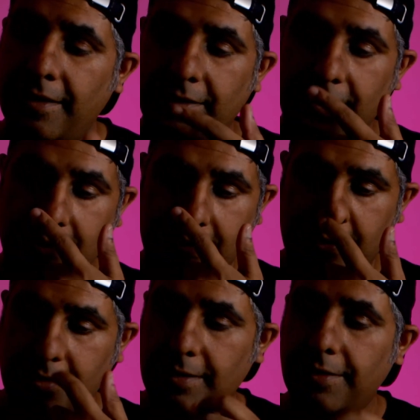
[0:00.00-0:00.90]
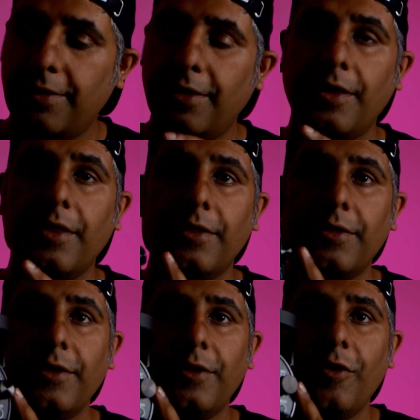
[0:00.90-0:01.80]
The
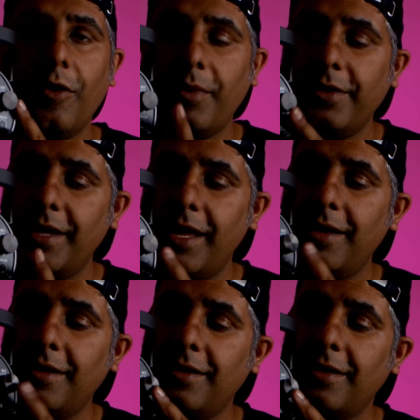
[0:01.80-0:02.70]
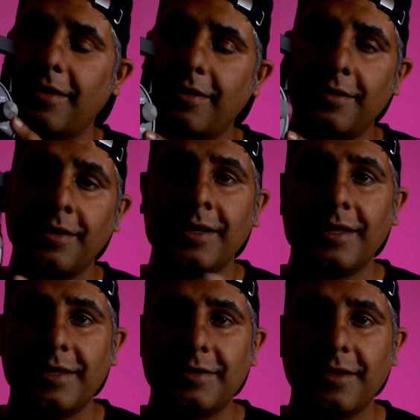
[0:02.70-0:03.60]
knob on the end here
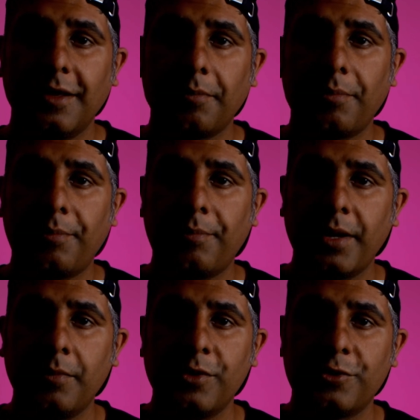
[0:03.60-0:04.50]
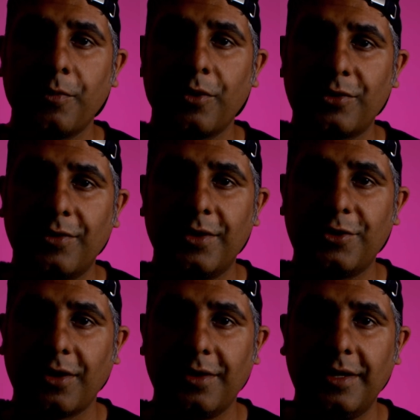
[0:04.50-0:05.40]
is like pretty much most of the
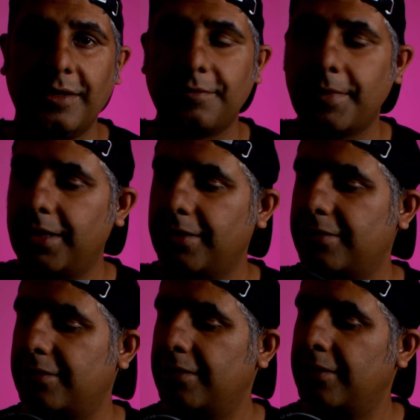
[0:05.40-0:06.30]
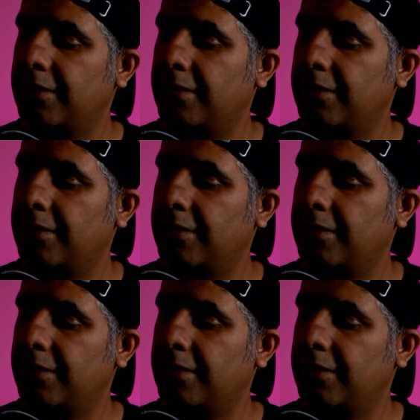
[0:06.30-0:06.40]
Chinese makes.